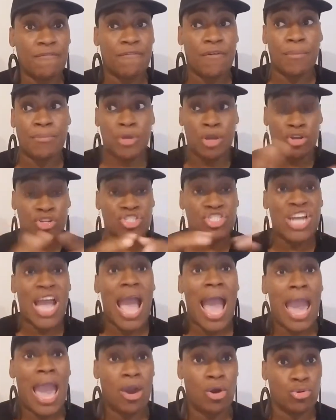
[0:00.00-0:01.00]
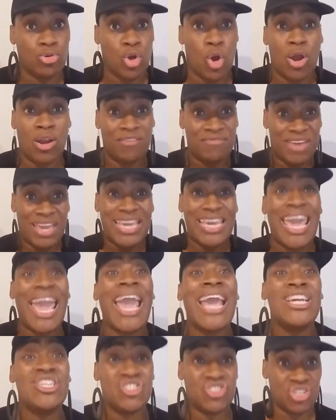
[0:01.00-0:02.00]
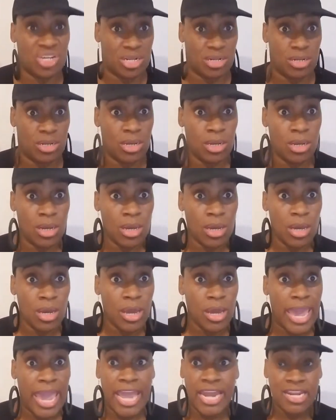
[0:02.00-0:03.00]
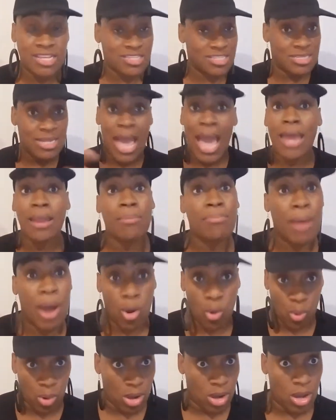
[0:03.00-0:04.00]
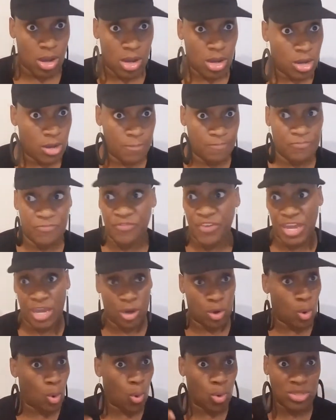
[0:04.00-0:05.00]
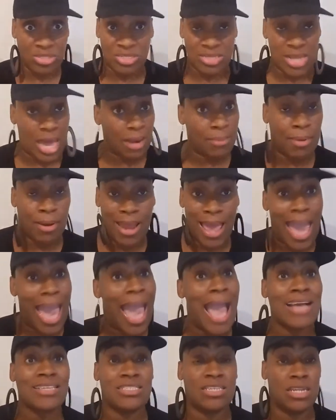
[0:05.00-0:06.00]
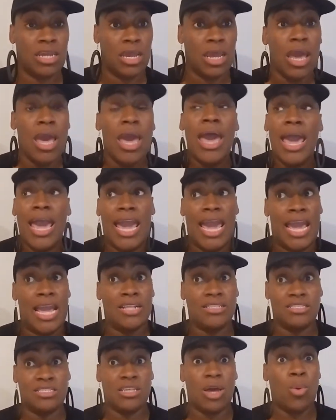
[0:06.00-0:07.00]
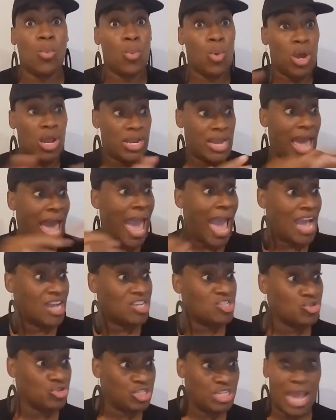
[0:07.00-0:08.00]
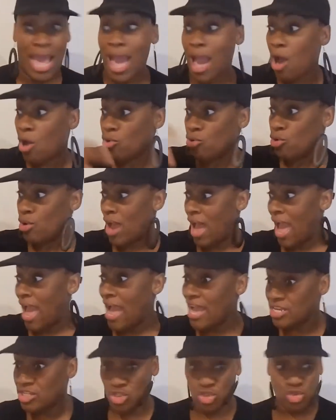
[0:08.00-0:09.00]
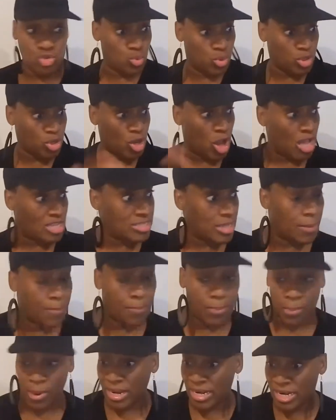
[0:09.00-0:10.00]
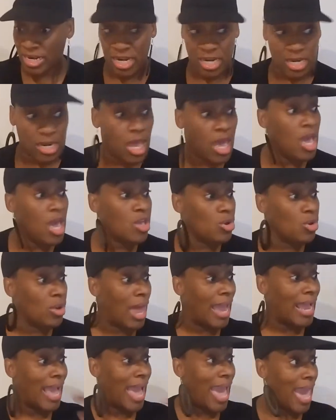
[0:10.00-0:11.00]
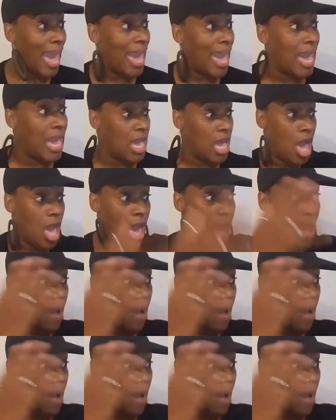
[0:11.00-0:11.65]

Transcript: from your child on a vacation, and it's not about a vehicle, it's not about an accident, and someone has your child or has you and y'all separated, and you like, hey,